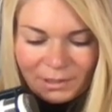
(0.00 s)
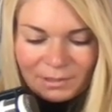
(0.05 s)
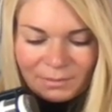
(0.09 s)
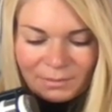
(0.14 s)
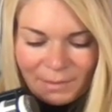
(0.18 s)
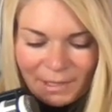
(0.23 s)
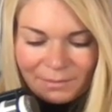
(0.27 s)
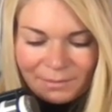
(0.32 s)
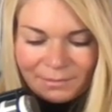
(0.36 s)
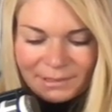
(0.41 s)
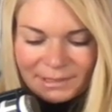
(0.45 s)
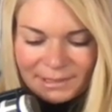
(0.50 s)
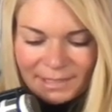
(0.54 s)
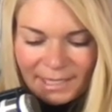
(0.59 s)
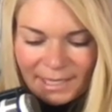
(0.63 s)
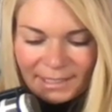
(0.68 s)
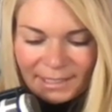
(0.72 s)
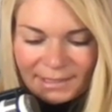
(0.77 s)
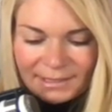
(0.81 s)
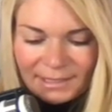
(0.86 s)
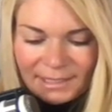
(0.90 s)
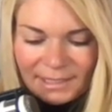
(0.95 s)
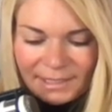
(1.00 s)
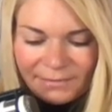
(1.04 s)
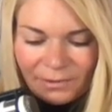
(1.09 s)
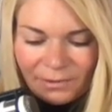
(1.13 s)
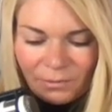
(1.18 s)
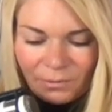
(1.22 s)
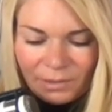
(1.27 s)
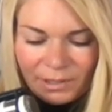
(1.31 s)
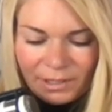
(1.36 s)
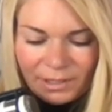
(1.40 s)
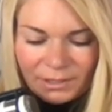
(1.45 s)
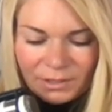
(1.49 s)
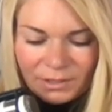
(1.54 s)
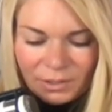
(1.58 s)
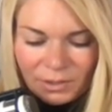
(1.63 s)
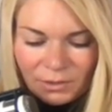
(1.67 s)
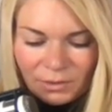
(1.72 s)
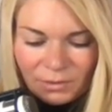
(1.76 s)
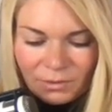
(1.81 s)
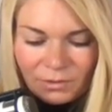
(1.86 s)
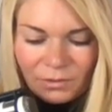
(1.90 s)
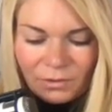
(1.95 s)
make mistakes even when it's
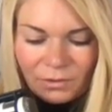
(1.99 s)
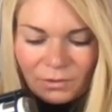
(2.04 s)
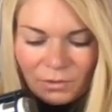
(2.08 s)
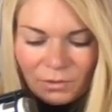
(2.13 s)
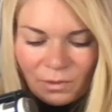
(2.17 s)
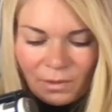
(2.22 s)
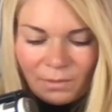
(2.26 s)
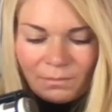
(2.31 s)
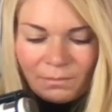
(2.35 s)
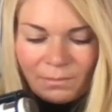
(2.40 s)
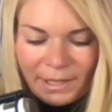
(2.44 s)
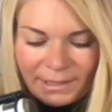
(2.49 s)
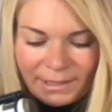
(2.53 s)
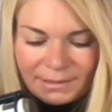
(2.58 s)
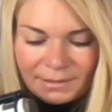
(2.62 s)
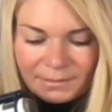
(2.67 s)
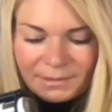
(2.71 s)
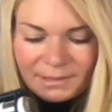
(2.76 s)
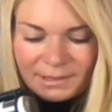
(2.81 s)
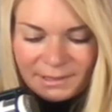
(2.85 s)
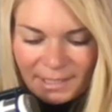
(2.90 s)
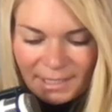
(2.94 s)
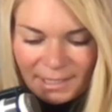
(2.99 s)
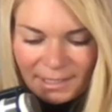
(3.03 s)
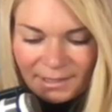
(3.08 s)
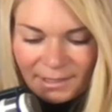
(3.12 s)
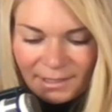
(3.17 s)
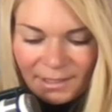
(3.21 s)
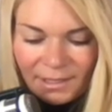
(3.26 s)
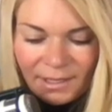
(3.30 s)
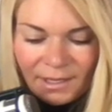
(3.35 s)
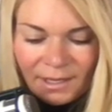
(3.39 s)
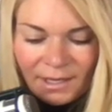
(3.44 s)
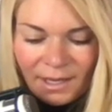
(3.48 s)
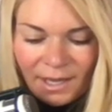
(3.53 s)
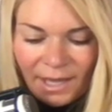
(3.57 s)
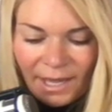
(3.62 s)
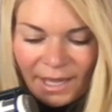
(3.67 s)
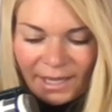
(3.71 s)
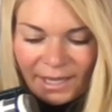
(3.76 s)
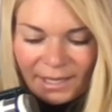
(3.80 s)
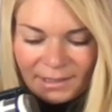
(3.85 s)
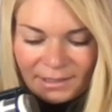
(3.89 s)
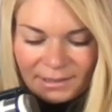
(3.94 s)
you who makes a mistake.
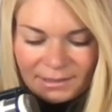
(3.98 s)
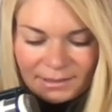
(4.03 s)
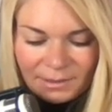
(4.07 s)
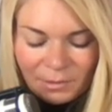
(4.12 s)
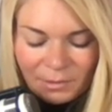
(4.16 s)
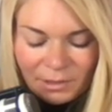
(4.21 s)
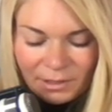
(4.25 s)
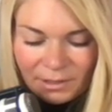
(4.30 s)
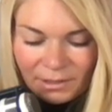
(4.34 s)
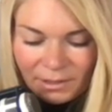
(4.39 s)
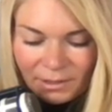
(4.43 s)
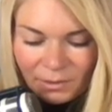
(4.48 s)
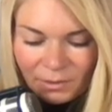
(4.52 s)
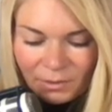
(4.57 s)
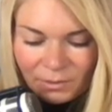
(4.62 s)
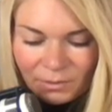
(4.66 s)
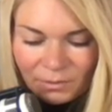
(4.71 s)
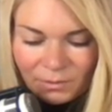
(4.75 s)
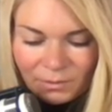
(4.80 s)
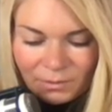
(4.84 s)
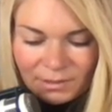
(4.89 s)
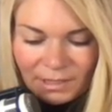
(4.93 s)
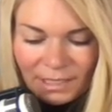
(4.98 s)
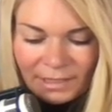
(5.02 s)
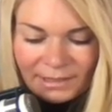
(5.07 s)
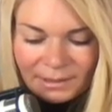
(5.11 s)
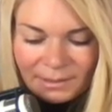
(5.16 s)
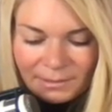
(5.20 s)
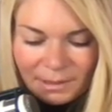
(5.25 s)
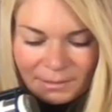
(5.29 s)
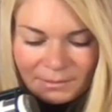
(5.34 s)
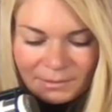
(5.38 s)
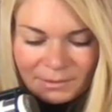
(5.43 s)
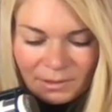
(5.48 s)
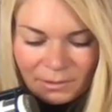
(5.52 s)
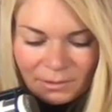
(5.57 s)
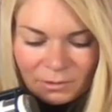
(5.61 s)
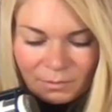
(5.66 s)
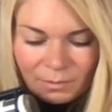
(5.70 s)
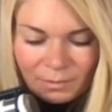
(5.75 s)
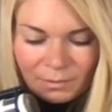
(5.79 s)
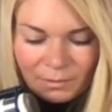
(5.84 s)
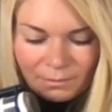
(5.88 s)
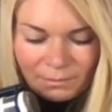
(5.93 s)
And sometimes
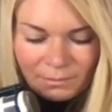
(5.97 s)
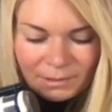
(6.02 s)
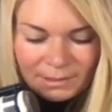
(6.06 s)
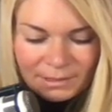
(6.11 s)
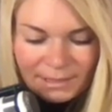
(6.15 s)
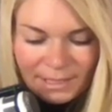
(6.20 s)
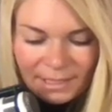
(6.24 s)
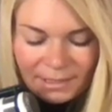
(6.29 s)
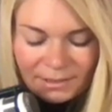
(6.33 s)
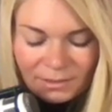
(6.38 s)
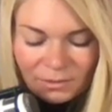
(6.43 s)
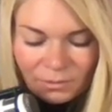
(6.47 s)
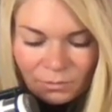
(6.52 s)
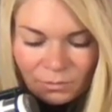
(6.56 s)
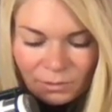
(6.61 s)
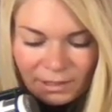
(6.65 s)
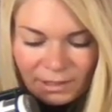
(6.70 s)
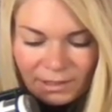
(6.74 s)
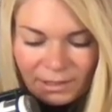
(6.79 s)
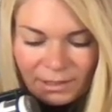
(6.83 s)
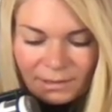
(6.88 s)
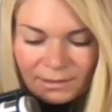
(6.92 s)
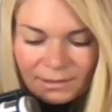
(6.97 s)
those mistakes really